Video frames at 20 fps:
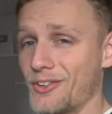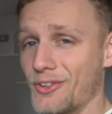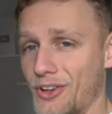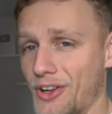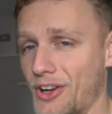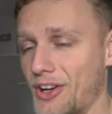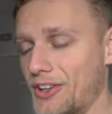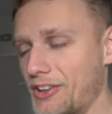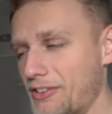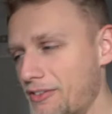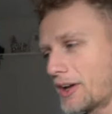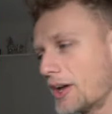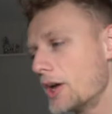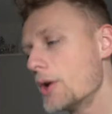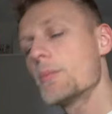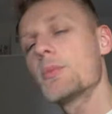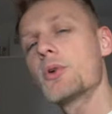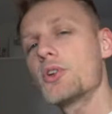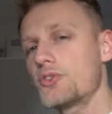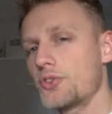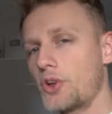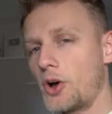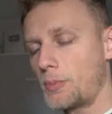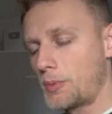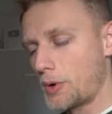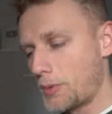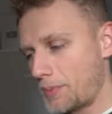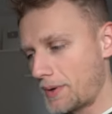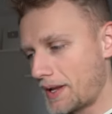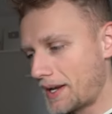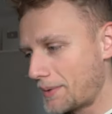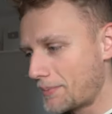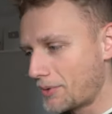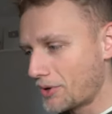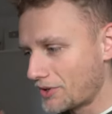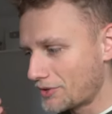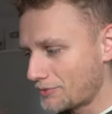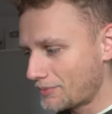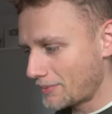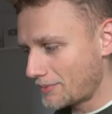unheard of, but he's not a puppy
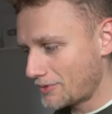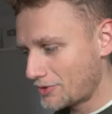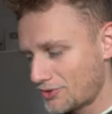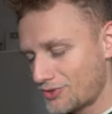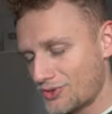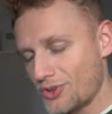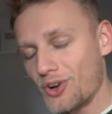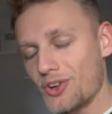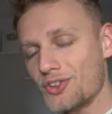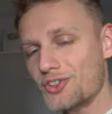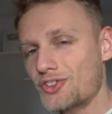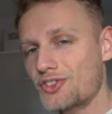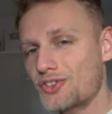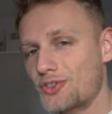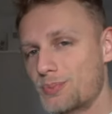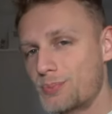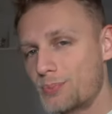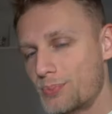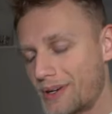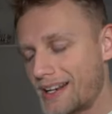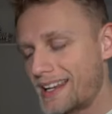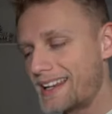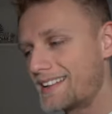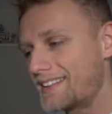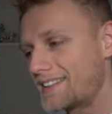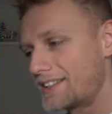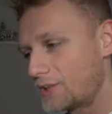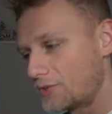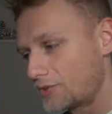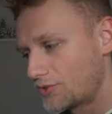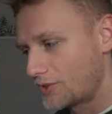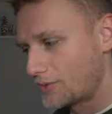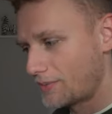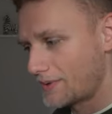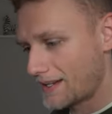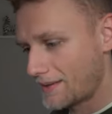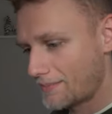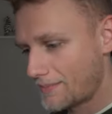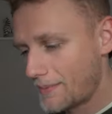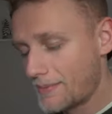anymore. He's maybe just not as springy as he used to
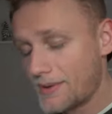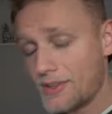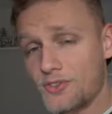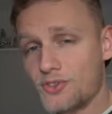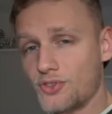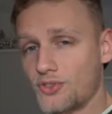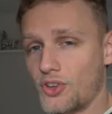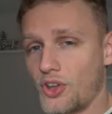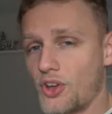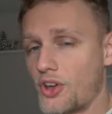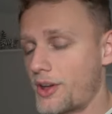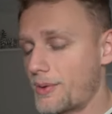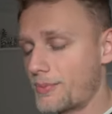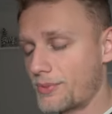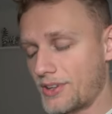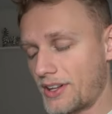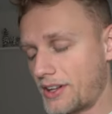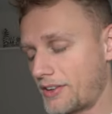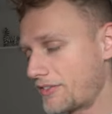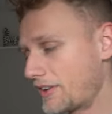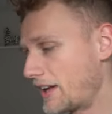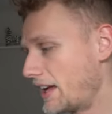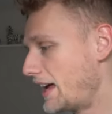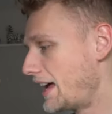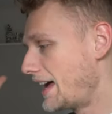be, and maybe he's just hurt himself,